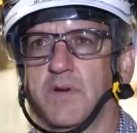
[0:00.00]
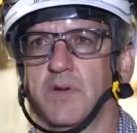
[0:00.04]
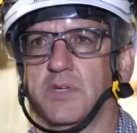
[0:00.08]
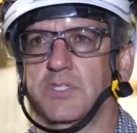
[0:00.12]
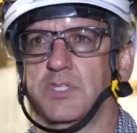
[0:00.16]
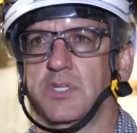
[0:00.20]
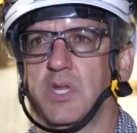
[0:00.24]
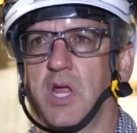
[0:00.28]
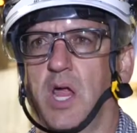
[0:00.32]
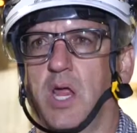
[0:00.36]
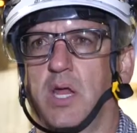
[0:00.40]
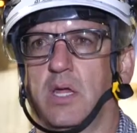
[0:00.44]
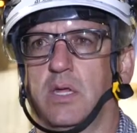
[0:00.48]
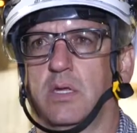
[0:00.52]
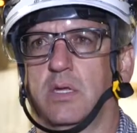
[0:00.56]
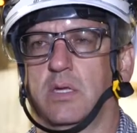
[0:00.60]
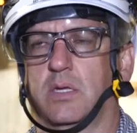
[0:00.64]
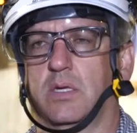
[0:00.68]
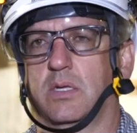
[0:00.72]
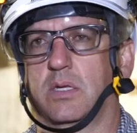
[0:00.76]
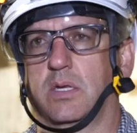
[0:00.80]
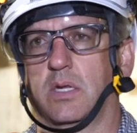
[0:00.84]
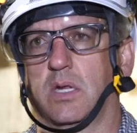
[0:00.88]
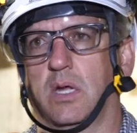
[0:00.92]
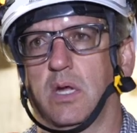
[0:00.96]
First night,
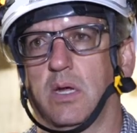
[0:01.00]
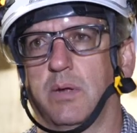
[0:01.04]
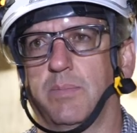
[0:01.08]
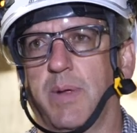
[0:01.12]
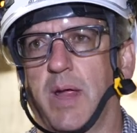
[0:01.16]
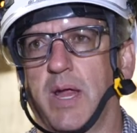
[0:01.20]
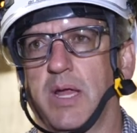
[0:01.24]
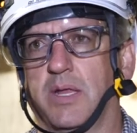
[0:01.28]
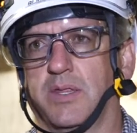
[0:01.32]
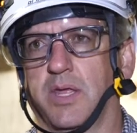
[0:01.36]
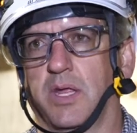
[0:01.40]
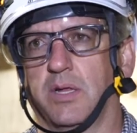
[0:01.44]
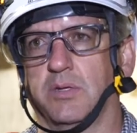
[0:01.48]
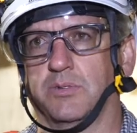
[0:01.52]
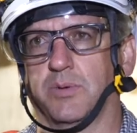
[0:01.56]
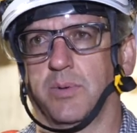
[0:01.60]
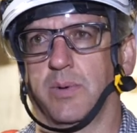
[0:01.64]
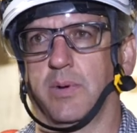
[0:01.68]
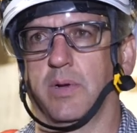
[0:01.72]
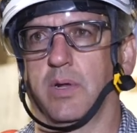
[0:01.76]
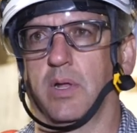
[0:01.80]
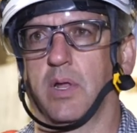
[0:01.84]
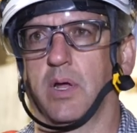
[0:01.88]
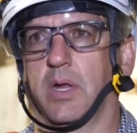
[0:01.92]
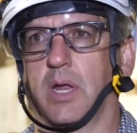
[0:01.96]
the main things we
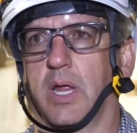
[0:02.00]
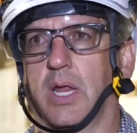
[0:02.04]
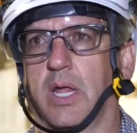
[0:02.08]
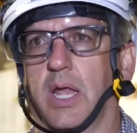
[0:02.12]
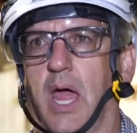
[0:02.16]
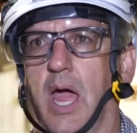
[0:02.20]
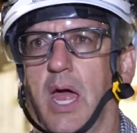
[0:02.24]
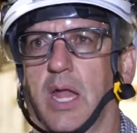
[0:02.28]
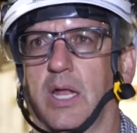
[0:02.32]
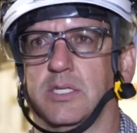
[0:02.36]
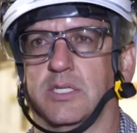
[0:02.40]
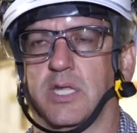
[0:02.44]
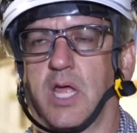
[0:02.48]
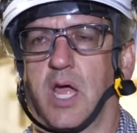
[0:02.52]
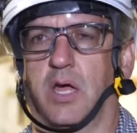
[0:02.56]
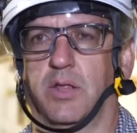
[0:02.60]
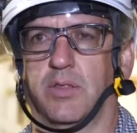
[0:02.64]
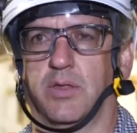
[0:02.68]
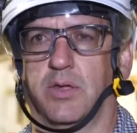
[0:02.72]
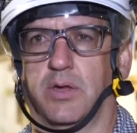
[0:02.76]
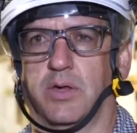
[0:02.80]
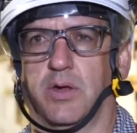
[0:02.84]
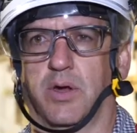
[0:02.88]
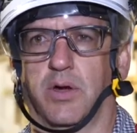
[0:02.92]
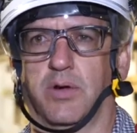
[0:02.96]
were looking at is how
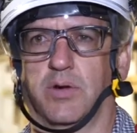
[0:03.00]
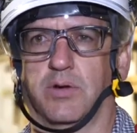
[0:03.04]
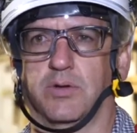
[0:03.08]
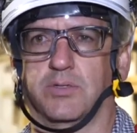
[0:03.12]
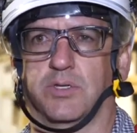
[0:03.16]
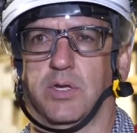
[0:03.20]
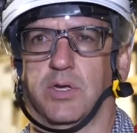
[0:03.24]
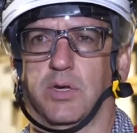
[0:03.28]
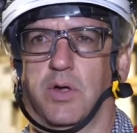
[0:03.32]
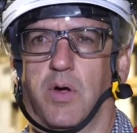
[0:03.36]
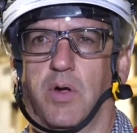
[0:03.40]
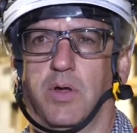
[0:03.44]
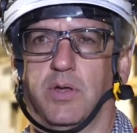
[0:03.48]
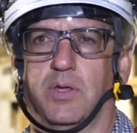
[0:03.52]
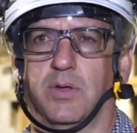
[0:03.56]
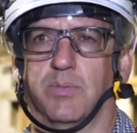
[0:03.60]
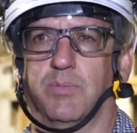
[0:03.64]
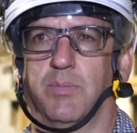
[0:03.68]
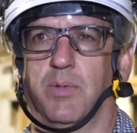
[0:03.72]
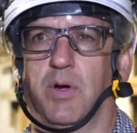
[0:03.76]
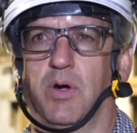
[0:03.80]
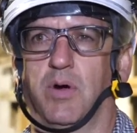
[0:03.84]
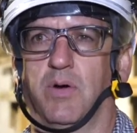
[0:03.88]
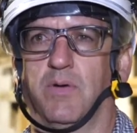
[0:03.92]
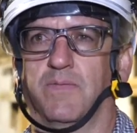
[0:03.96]
the girders are going to
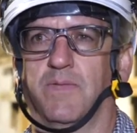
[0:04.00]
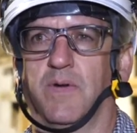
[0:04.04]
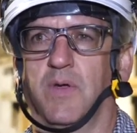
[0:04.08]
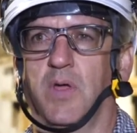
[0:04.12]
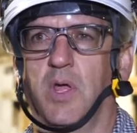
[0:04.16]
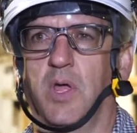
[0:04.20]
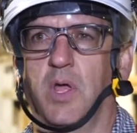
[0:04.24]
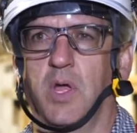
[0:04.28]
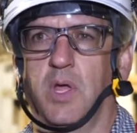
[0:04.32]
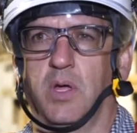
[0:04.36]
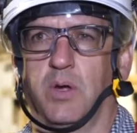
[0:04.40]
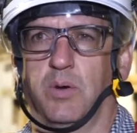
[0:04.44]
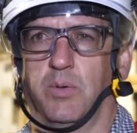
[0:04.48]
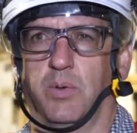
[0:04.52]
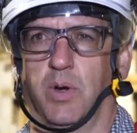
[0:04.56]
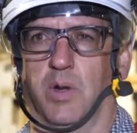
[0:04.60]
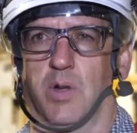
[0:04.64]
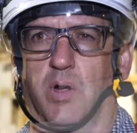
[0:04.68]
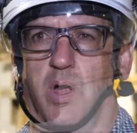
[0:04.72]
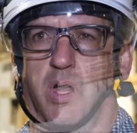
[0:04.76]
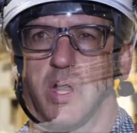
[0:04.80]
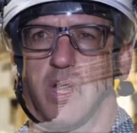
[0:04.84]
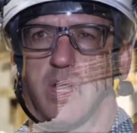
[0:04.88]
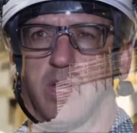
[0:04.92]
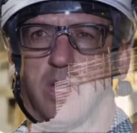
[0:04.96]
move. We were
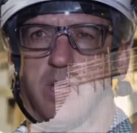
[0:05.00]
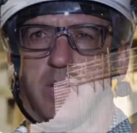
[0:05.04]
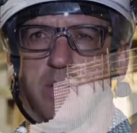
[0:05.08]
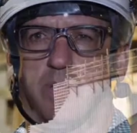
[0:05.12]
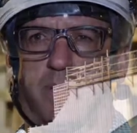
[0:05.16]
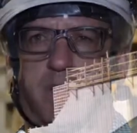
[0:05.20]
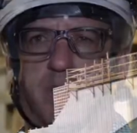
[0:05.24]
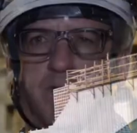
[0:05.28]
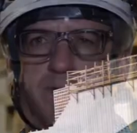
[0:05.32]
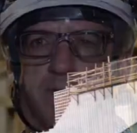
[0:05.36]
on a little bit